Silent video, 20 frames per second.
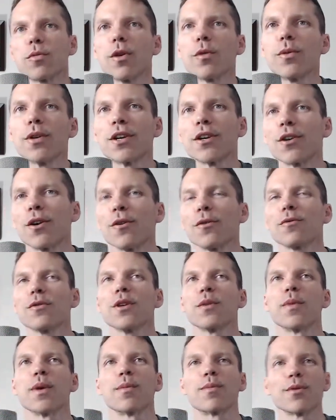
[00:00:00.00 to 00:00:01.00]
Well, we could
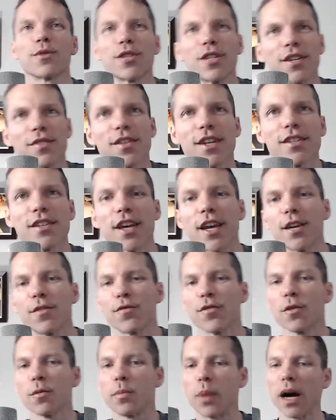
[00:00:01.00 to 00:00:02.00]
only be perceived as
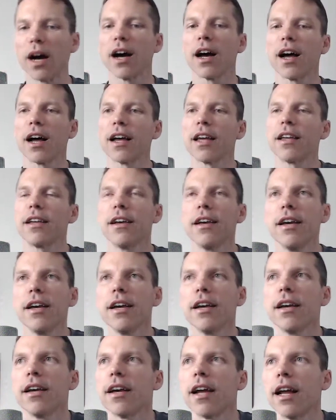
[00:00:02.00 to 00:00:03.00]
hateful by
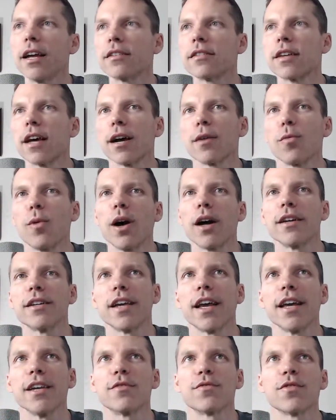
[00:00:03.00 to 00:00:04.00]
anti-white
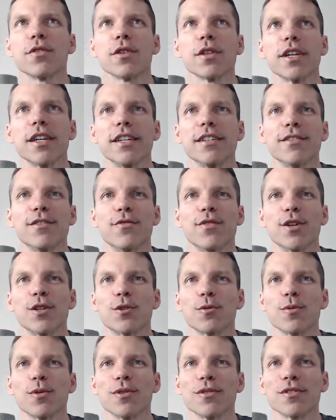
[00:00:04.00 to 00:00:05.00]
hateful
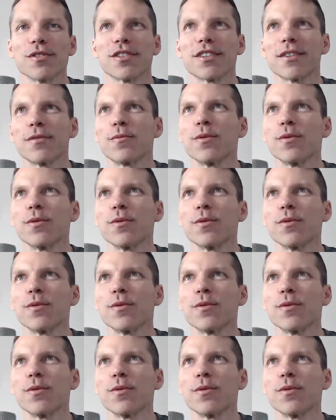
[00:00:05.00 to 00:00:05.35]
individuals.